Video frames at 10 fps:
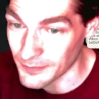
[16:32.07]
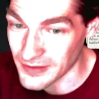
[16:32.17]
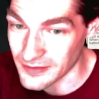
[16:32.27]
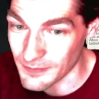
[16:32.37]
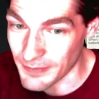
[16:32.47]

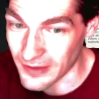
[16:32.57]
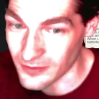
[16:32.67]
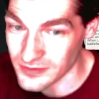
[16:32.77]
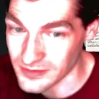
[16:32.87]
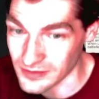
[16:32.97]
into
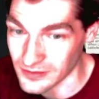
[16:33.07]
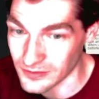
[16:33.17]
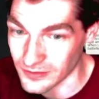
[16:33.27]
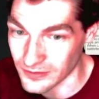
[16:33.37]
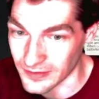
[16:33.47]
Batterskull or
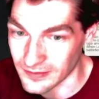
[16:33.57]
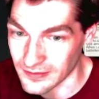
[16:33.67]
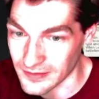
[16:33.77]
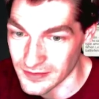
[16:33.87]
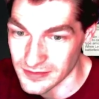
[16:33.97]
like
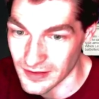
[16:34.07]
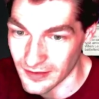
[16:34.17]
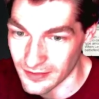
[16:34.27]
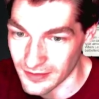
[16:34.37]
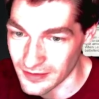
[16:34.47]
these. I
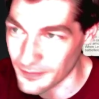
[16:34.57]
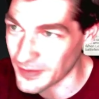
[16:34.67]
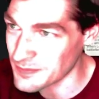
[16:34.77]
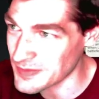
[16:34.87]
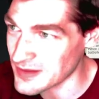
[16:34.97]
think it might
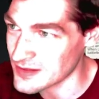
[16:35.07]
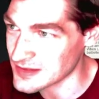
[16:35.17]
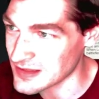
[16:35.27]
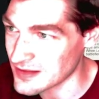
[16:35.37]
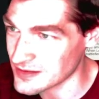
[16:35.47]
be the
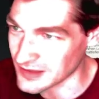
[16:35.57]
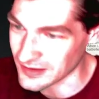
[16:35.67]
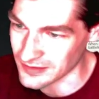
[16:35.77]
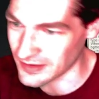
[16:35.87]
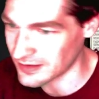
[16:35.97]
Seething Song
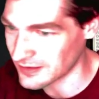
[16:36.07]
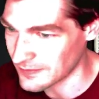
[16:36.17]
deck.